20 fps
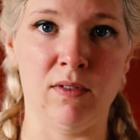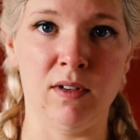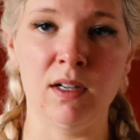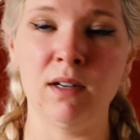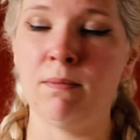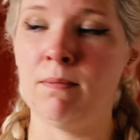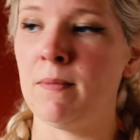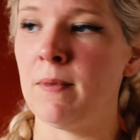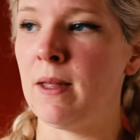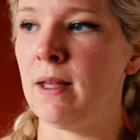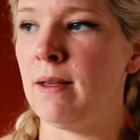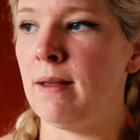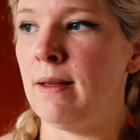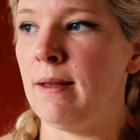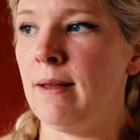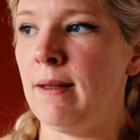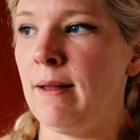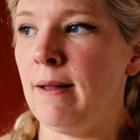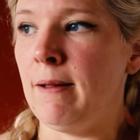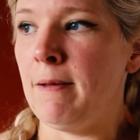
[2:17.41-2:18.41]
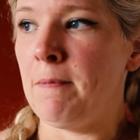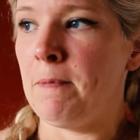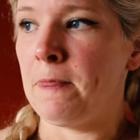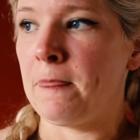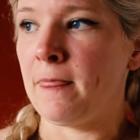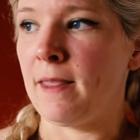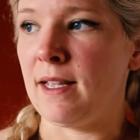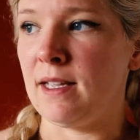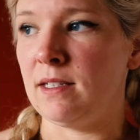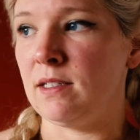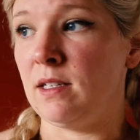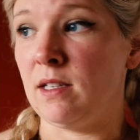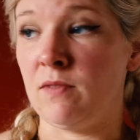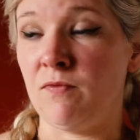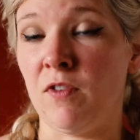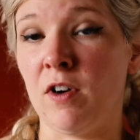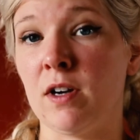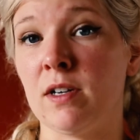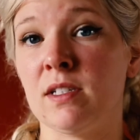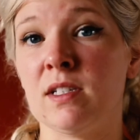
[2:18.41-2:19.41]
it, as
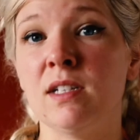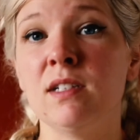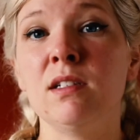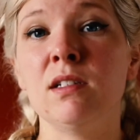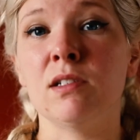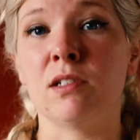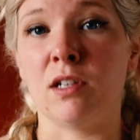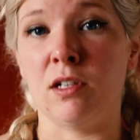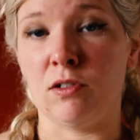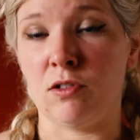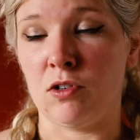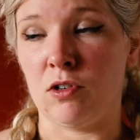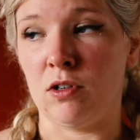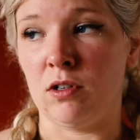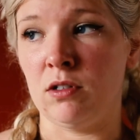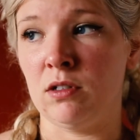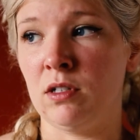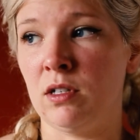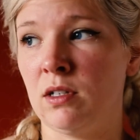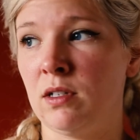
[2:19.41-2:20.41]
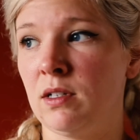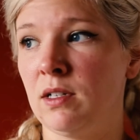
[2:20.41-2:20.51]
far as this is concerned,